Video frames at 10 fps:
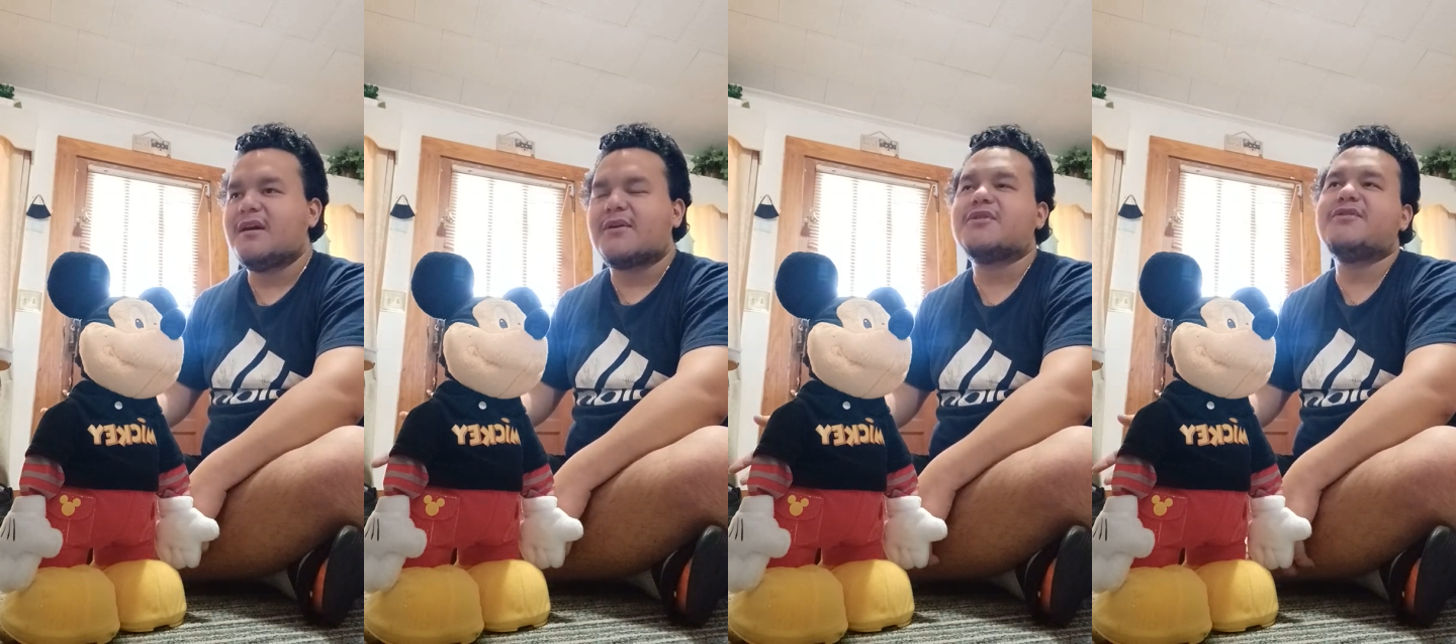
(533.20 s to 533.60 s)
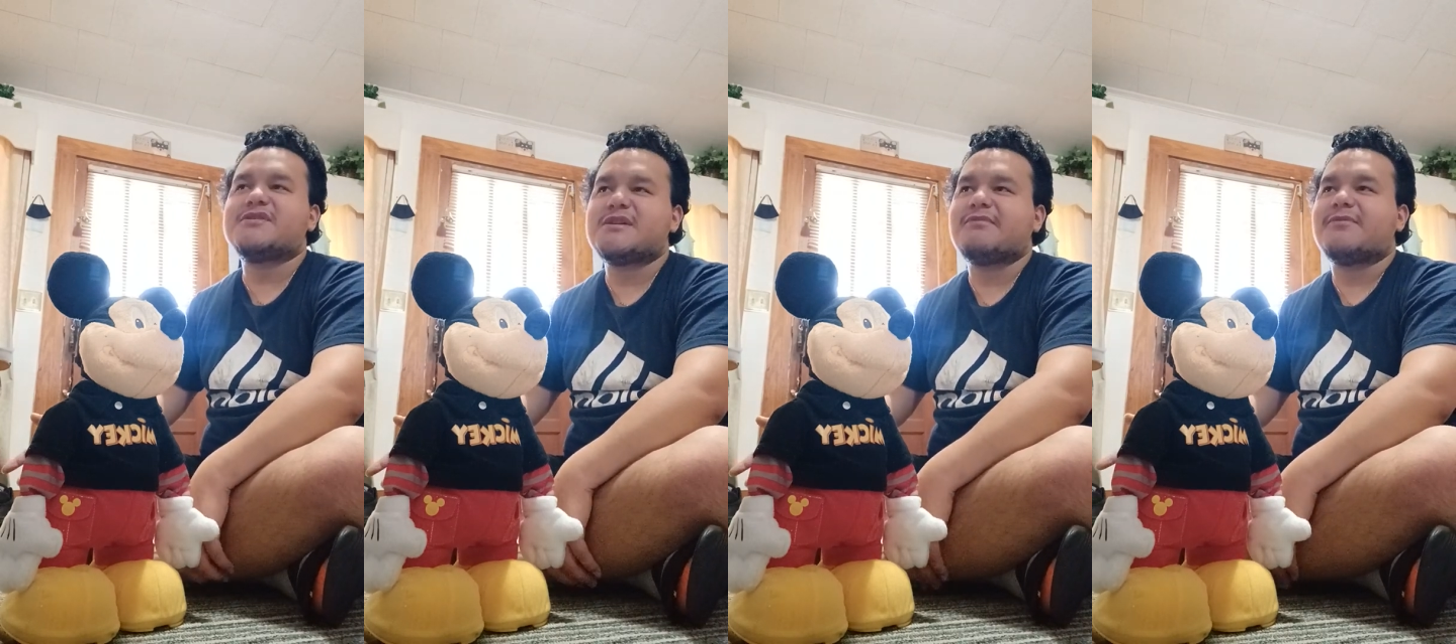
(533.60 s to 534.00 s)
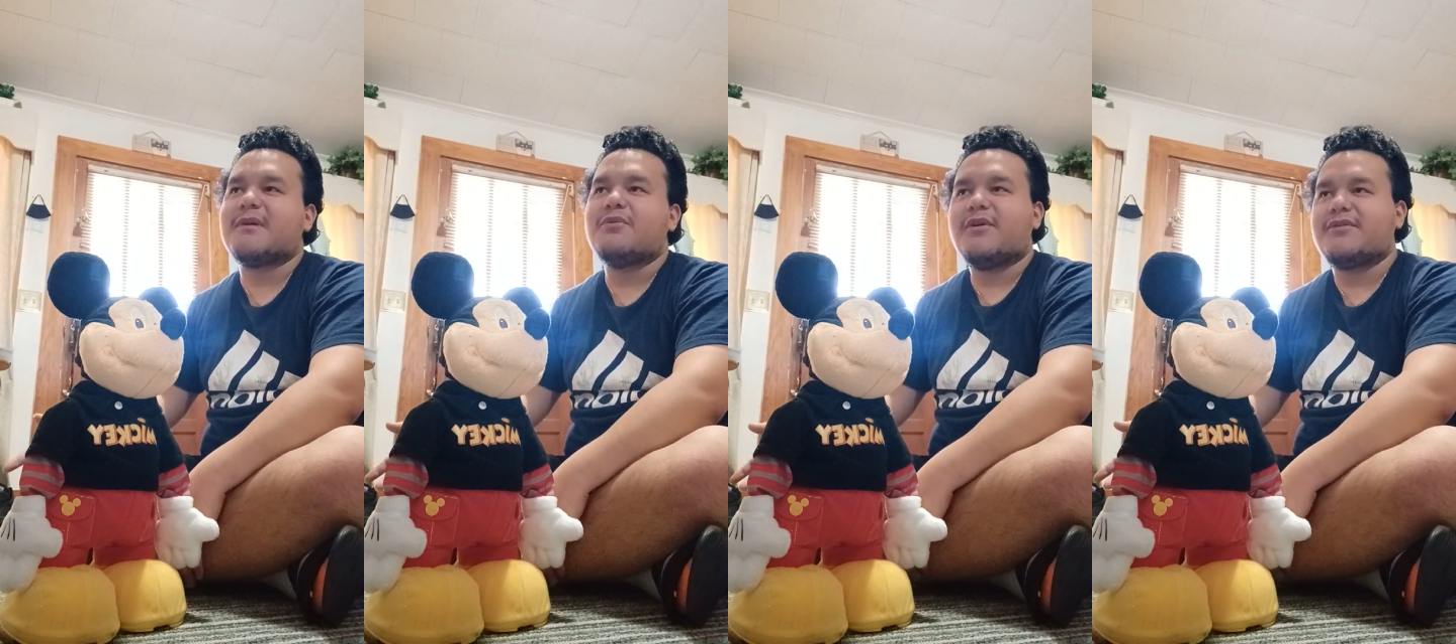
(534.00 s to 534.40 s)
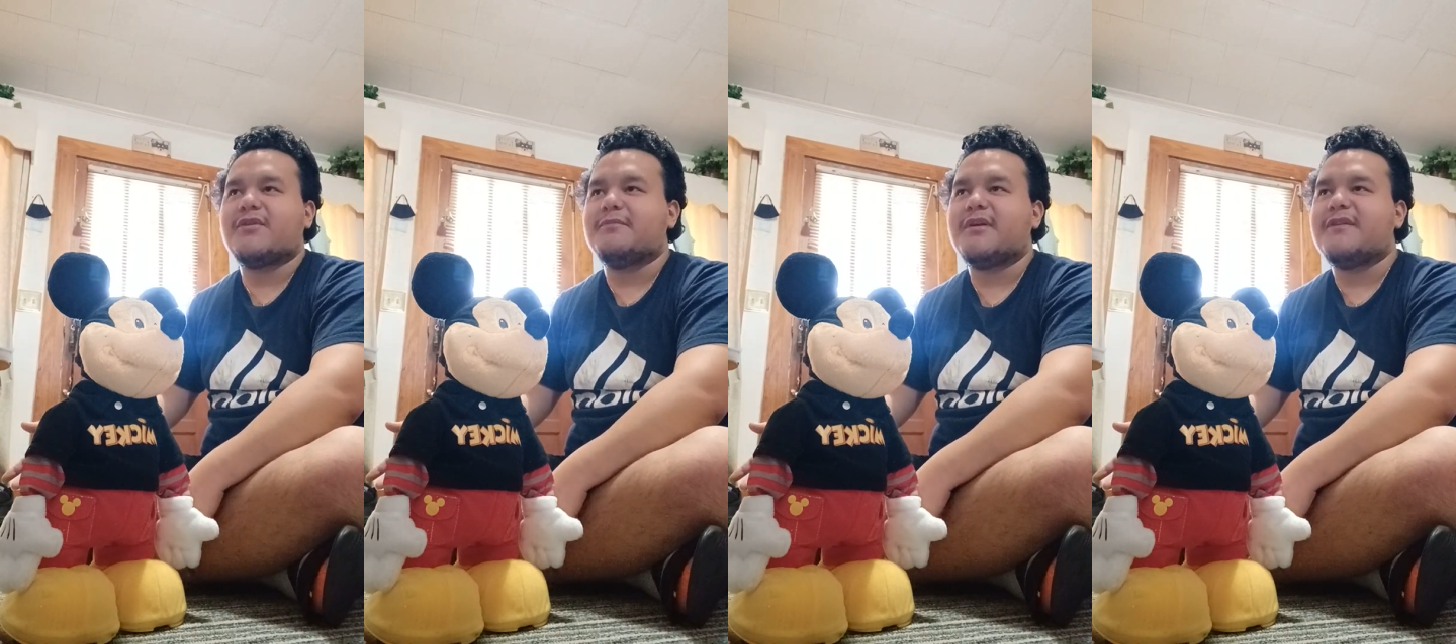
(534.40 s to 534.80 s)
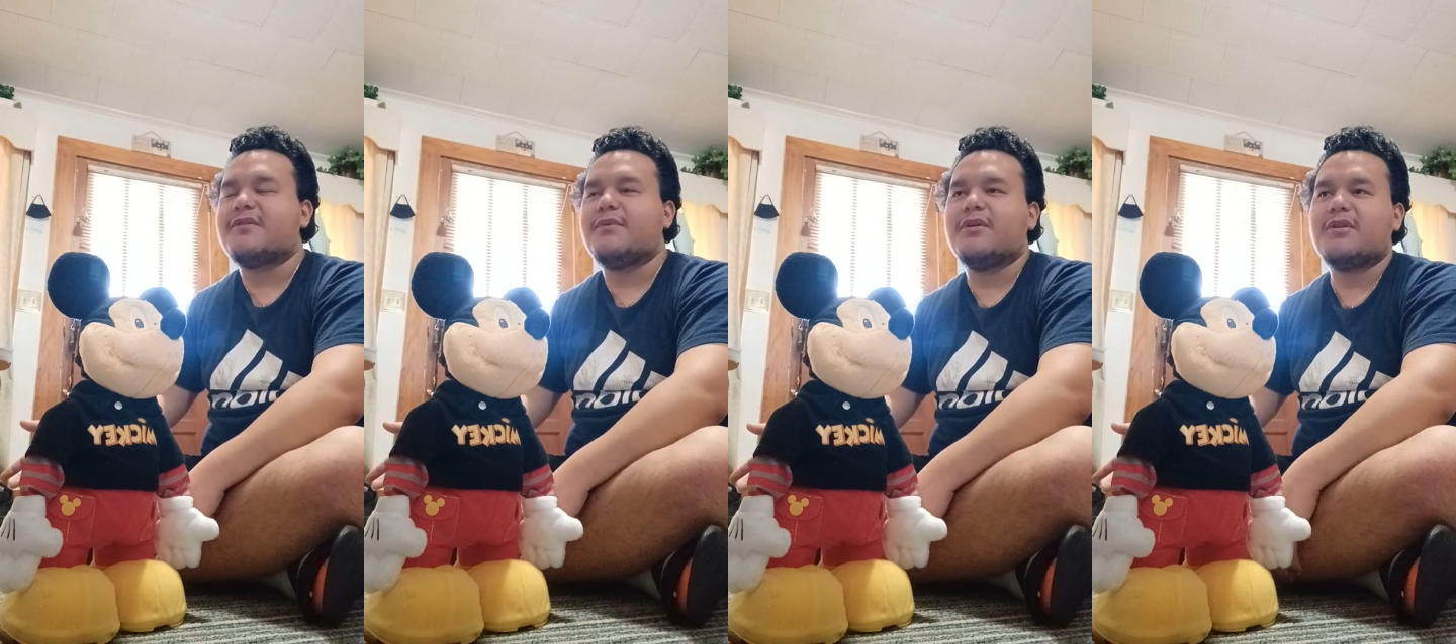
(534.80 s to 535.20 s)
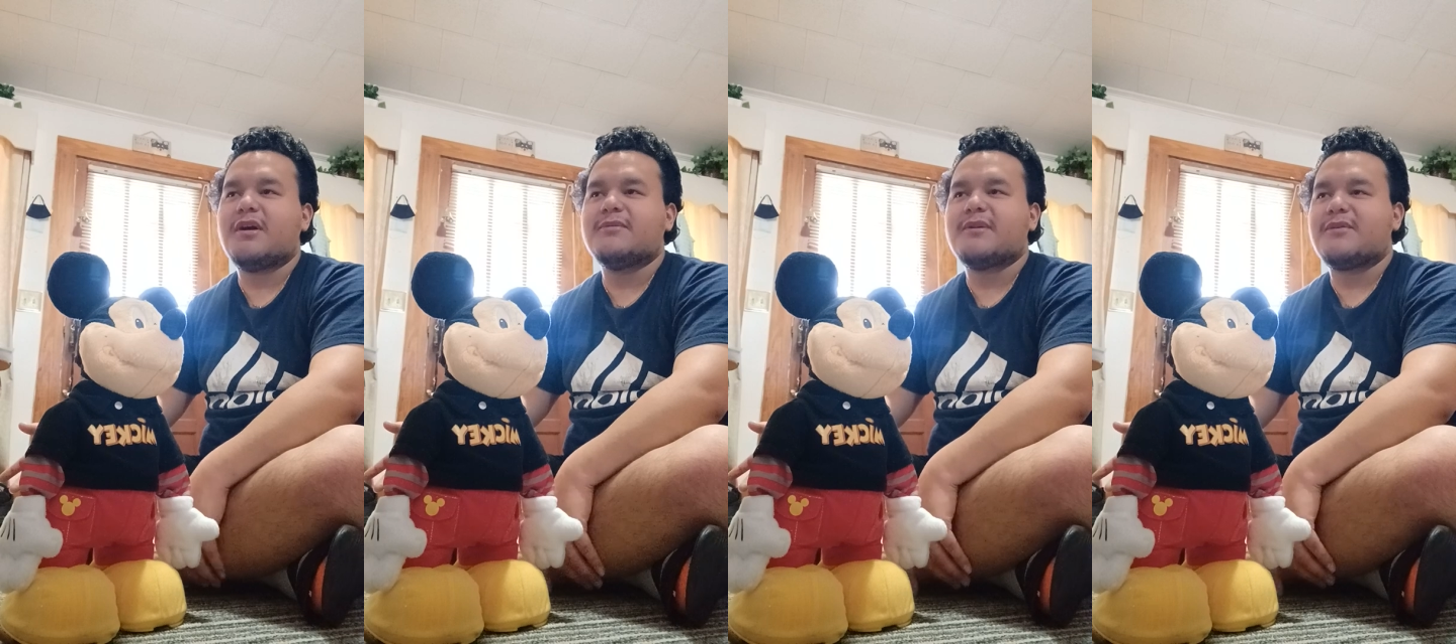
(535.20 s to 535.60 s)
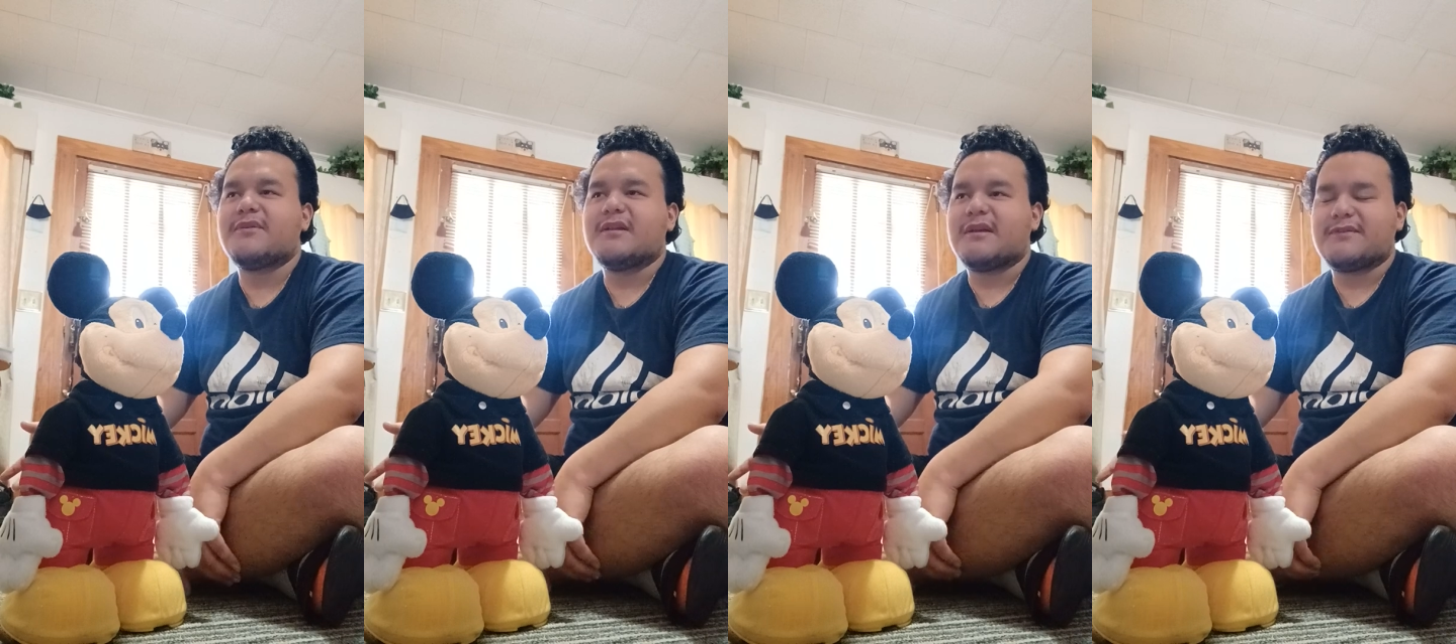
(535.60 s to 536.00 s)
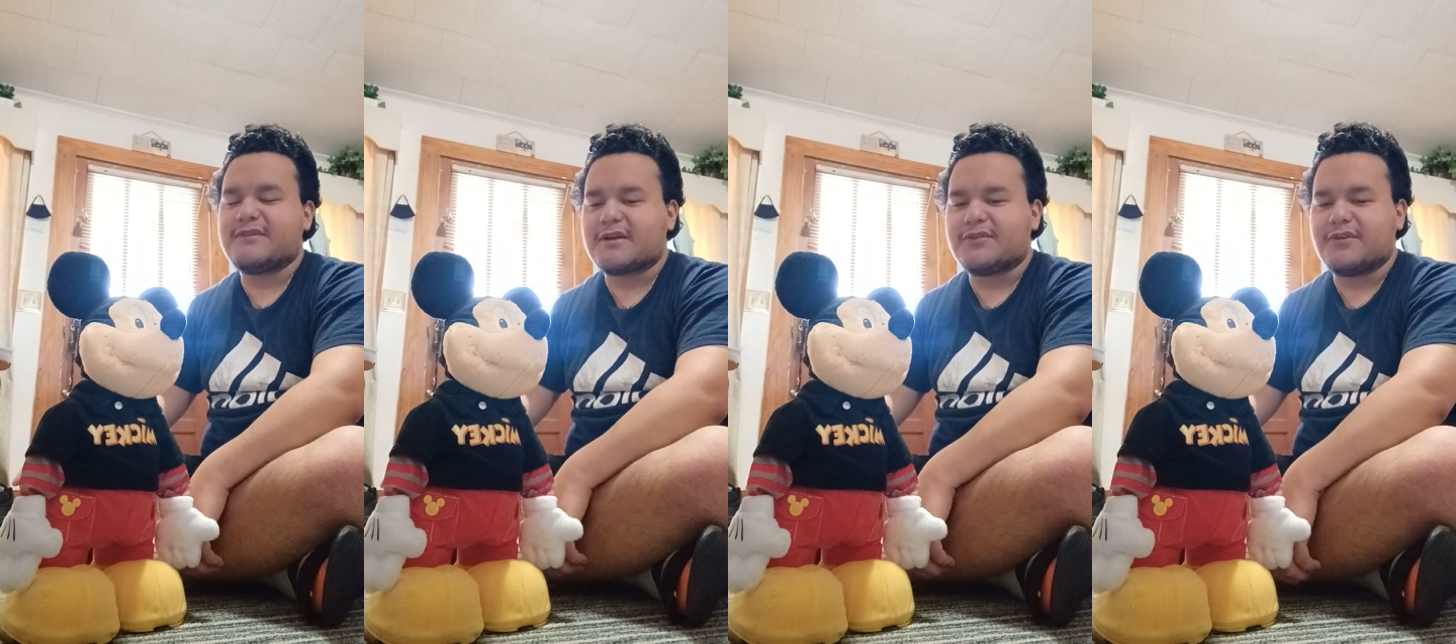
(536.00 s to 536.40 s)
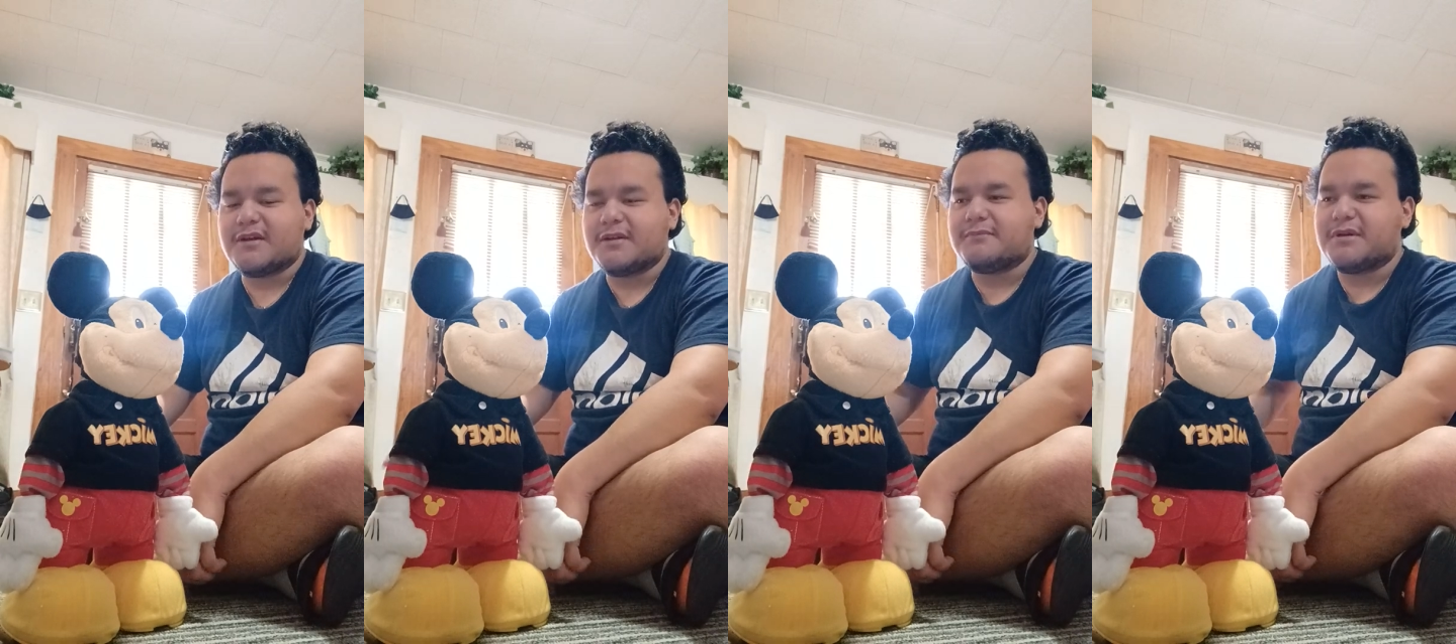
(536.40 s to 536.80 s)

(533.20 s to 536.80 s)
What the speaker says: of course the chip display wasn't complete, so we don't know if there was any like stickers on it.